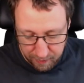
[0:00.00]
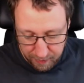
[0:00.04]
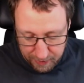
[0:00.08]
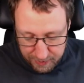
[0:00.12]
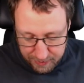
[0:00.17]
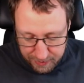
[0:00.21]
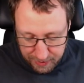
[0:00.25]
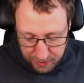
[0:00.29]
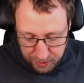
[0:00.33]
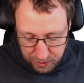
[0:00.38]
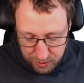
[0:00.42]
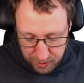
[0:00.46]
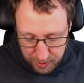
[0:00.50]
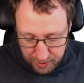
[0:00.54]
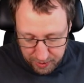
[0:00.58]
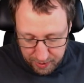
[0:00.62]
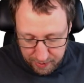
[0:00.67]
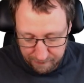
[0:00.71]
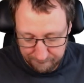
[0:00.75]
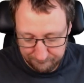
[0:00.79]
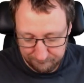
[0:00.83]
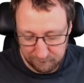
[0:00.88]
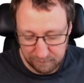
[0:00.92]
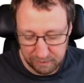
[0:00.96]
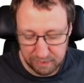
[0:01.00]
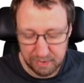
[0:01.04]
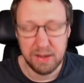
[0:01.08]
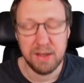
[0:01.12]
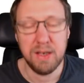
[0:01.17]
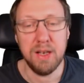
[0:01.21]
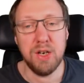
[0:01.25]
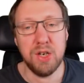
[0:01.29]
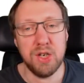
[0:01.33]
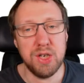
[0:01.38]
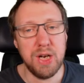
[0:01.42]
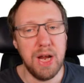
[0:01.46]
Essentially, the
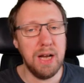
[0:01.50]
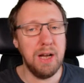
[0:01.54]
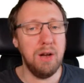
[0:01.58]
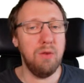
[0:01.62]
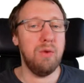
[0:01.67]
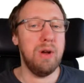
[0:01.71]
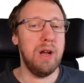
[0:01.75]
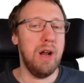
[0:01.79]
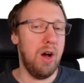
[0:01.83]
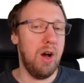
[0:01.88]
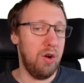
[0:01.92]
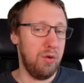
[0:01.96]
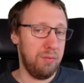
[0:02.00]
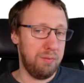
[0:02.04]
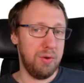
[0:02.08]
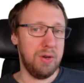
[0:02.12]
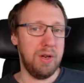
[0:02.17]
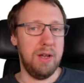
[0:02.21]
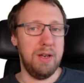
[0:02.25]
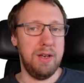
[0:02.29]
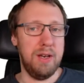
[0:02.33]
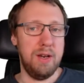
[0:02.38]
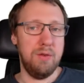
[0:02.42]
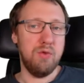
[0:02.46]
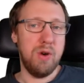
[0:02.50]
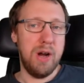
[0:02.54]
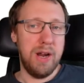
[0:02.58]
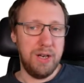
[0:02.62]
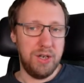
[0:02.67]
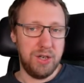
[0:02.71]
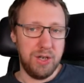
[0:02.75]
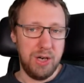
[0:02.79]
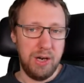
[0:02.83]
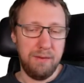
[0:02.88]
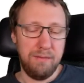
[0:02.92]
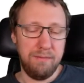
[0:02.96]
channel will output an
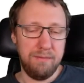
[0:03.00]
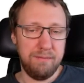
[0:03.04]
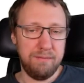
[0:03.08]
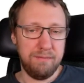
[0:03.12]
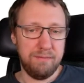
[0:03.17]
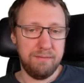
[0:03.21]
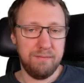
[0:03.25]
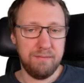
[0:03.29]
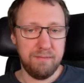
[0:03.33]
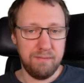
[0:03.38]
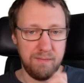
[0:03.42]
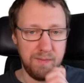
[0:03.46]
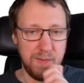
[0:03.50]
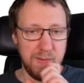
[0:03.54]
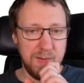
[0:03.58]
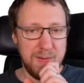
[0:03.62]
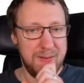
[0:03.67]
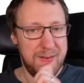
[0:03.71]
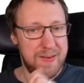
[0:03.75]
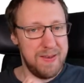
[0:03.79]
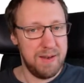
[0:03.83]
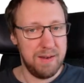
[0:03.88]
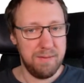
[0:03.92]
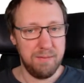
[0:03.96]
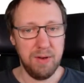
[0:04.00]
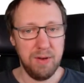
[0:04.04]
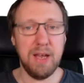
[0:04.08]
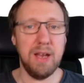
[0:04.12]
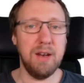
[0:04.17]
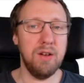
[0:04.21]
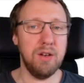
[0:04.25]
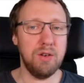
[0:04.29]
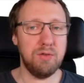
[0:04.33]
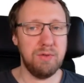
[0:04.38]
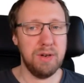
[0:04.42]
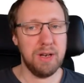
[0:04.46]
erasure. We
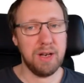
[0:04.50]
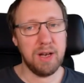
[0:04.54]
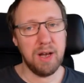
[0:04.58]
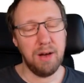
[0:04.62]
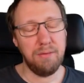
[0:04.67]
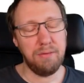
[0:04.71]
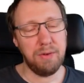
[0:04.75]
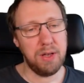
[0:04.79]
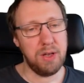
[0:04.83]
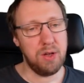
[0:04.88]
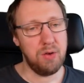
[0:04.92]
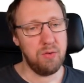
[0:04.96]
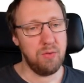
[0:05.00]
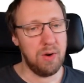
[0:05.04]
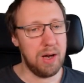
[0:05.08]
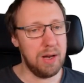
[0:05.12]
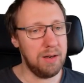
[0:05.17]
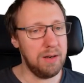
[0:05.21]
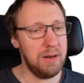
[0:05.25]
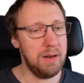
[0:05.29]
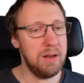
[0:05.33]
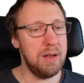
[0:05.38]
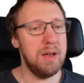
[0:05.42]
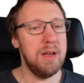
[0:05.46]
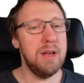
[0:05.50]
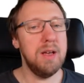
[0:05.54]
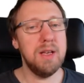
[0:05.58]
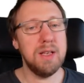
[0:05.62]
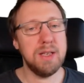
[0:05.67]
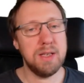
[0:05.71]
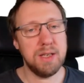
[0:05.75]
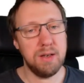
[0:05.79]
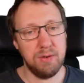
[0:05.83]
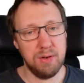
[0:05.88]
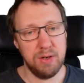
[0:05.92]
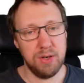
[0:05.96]
cannot recover U1,
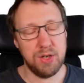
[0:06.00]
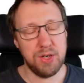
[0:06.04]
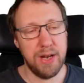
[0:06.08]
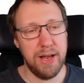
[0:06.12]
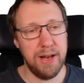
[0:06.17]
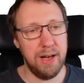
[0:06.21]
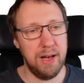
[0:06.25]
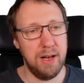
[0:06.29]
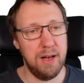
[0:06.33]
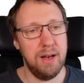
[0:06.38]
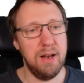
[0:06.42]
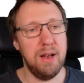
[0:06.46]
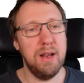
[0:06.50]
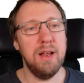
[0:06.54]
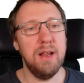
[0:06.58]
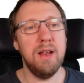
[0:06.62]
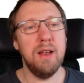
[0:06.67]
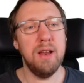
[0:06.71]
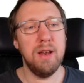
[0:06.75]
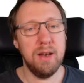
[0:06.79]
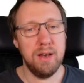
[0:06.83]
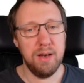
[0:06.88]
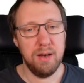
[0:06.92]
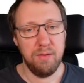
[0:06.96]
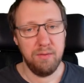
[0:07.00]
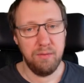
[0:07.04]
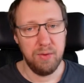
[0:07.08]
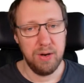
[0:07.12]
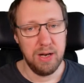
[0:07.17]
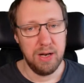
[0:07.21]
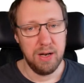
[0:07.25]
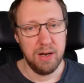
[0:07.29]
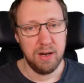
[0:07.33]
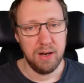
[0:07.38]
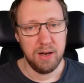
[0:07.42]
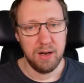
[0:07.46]
so the channel will
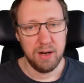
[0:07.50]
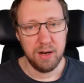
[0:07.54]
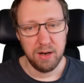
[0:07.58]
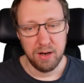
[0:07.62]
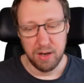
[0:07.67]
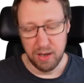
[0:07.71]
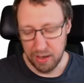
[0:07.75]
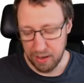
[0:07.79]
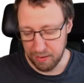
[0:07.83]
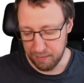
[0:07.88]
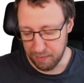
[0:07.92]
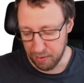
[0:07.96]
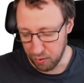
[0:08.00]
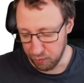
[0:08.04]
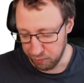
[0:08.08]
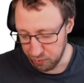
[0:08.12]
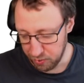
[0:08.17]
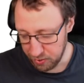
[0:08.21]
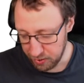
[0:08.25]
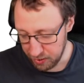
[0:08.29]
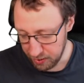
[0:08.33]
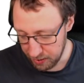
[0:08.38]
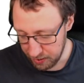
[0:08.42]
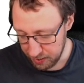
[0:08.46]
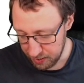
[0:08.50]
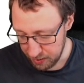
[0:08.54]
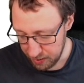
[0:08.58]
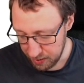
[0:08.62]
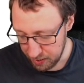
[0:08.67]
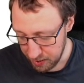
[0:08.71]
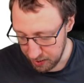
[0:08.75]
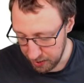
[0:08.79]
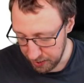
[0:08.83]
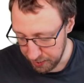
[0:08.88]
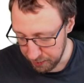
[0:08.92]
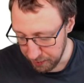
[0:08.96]
output an
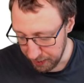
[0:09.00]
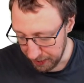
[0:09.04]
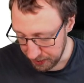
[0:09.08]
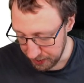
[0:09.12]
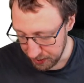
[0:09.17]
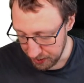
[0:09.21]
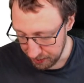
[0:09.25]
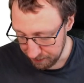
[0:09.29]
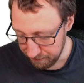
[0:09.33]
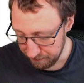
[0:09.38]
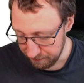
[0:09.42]
erasure.